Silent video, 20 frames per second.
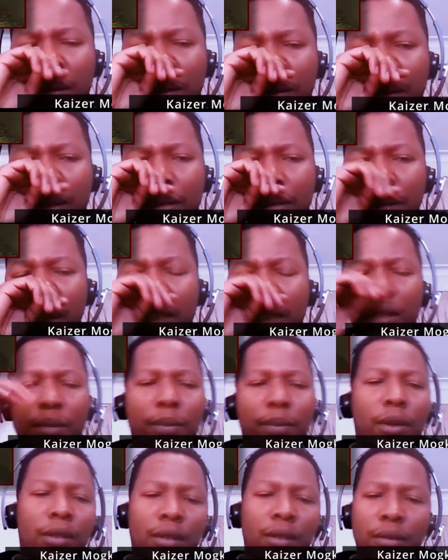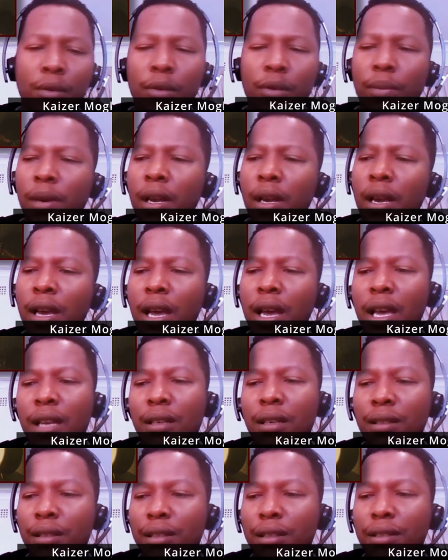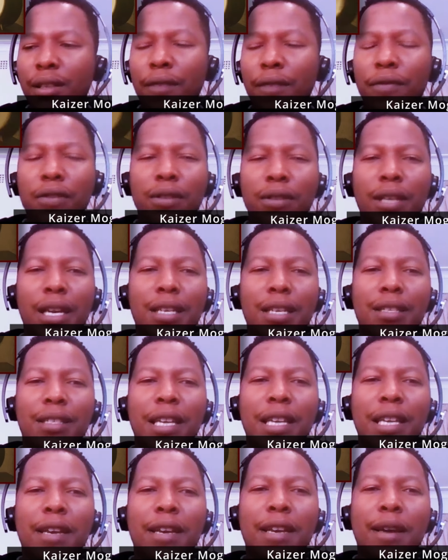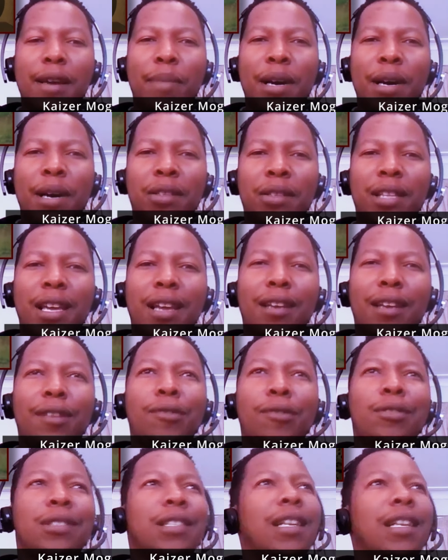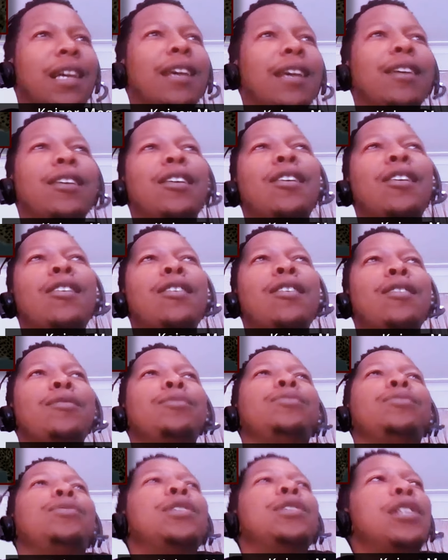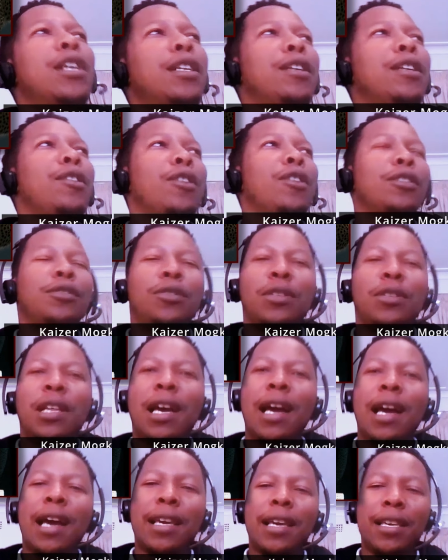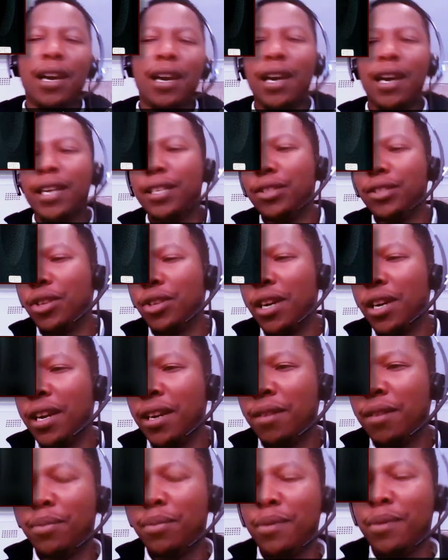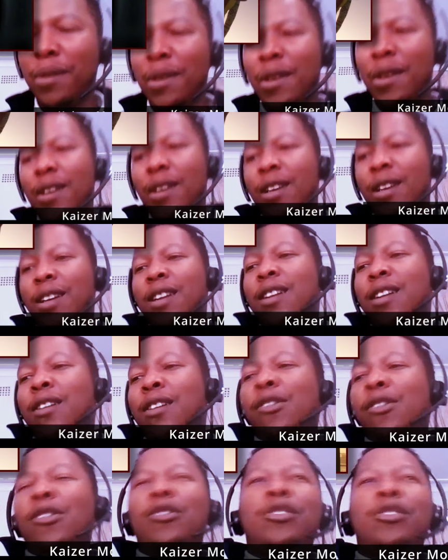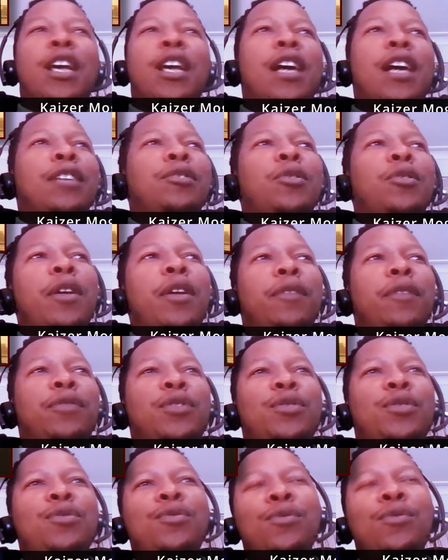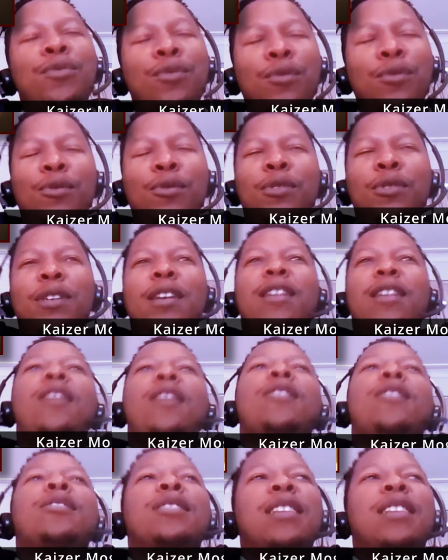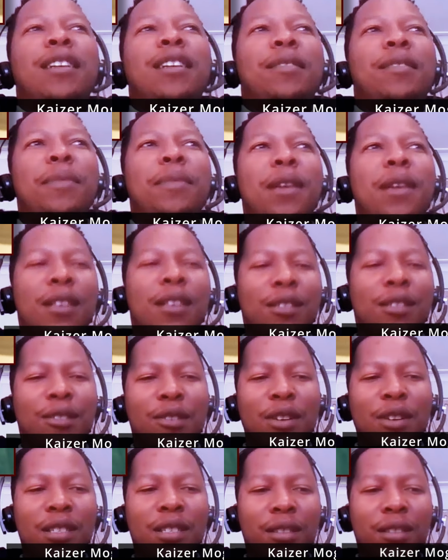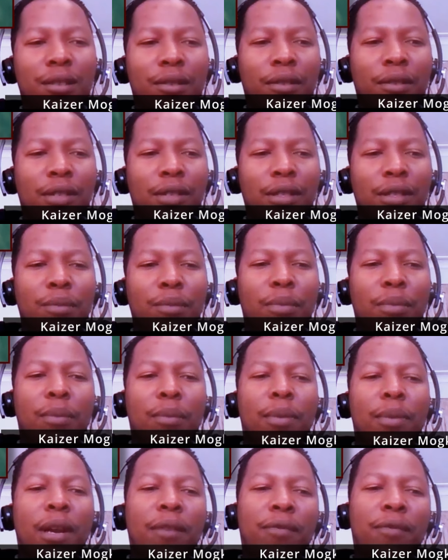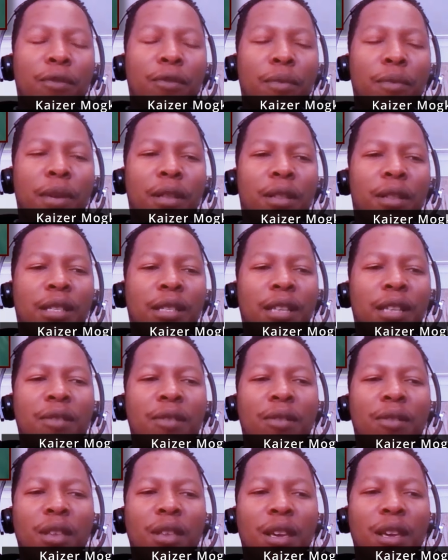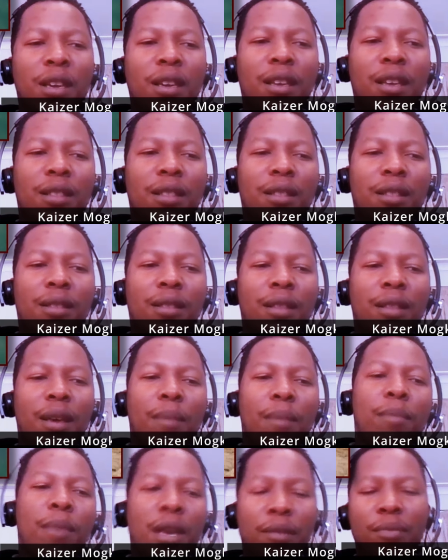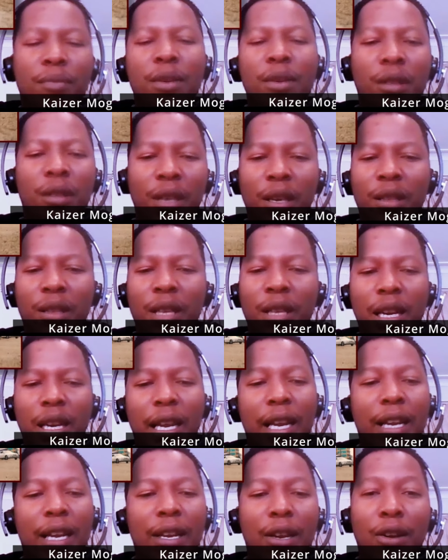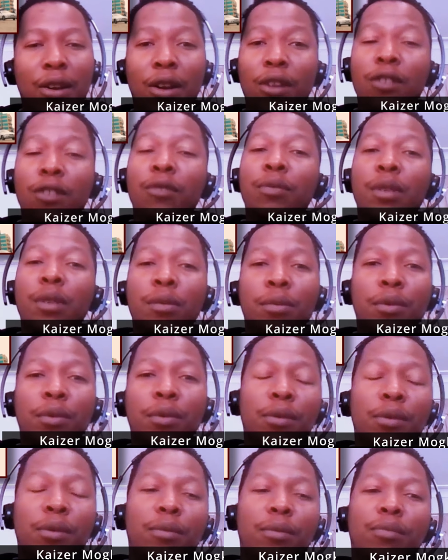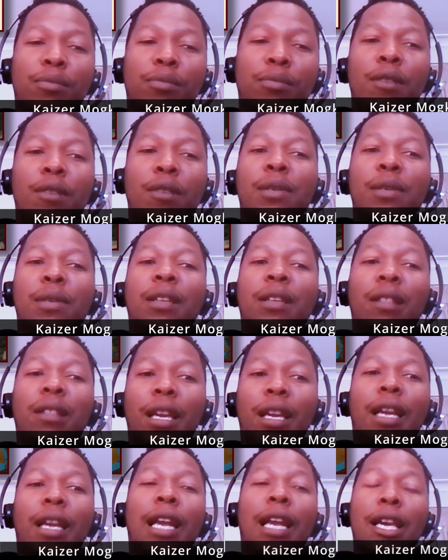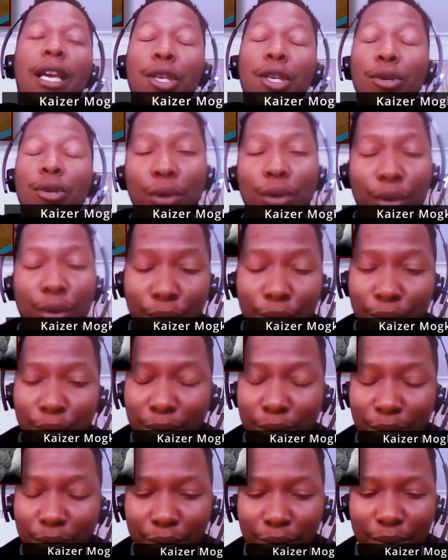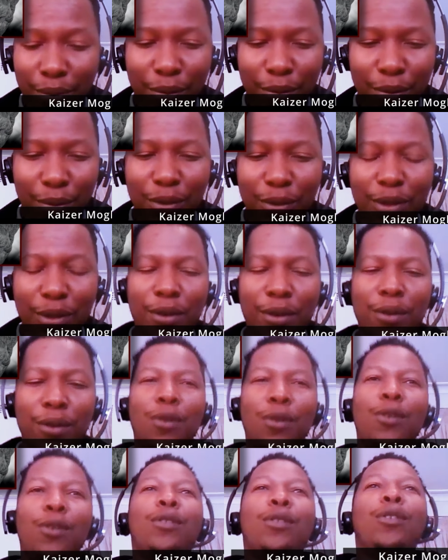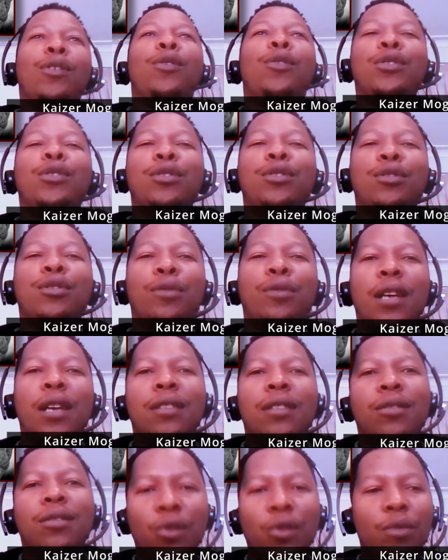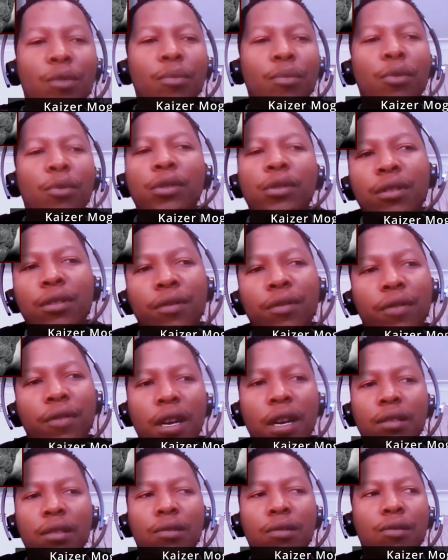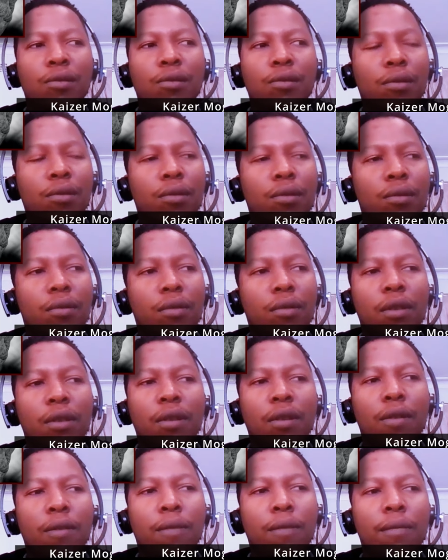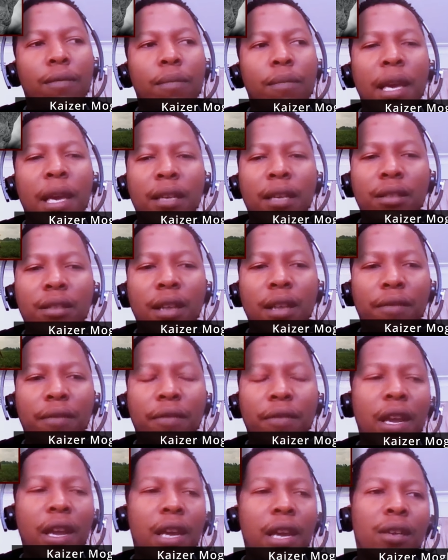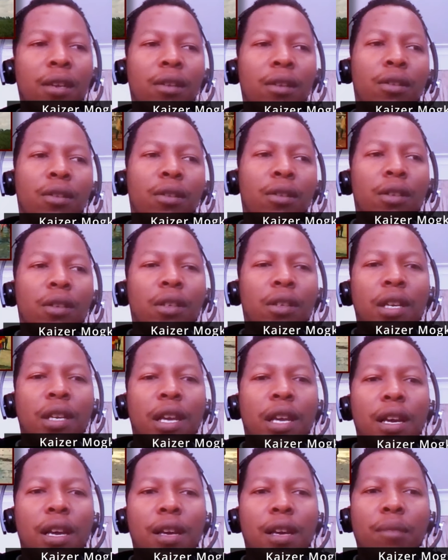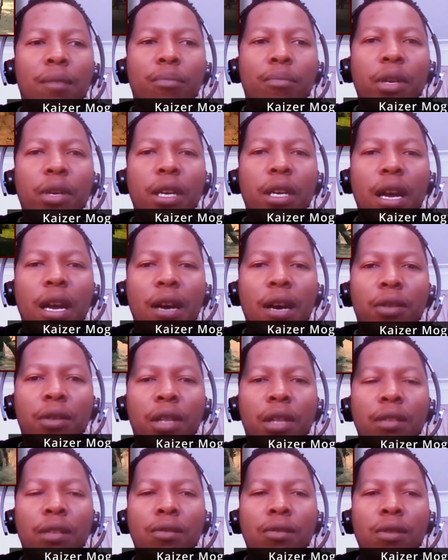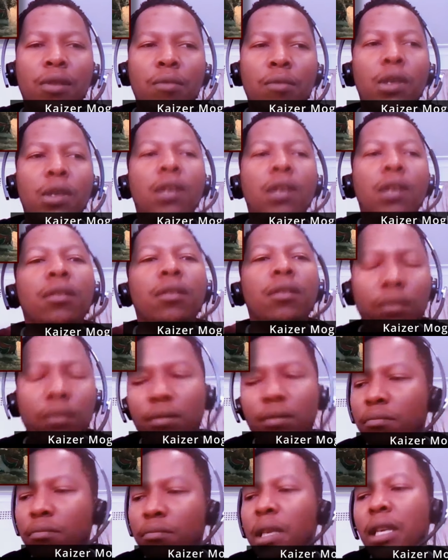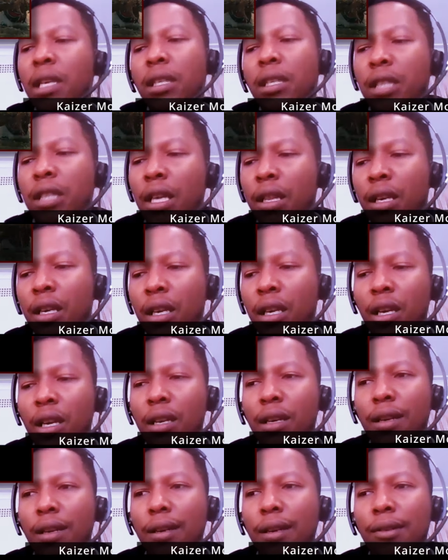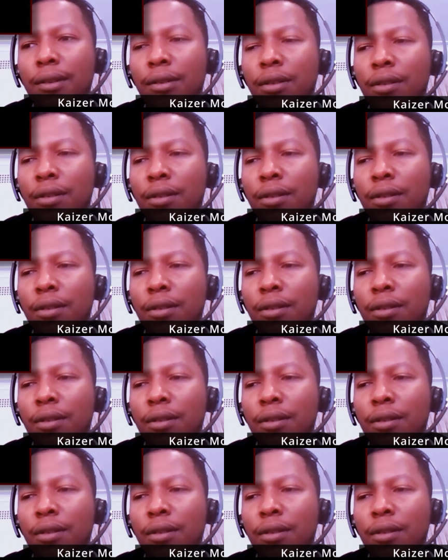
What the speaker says: an ex-basketball player, and the stuff that he said about that, he was like, "Oh, we nearly lost to the Ahi tribe. Those guys don't have shoes." And I was like, man, that's crazy. You have such a big platform, and that's how you think. And that made me think that like a lot of people probably think like you do. So, which is why it's so important for us to, you know, make stuff and put it out there so that we can meet each other again, you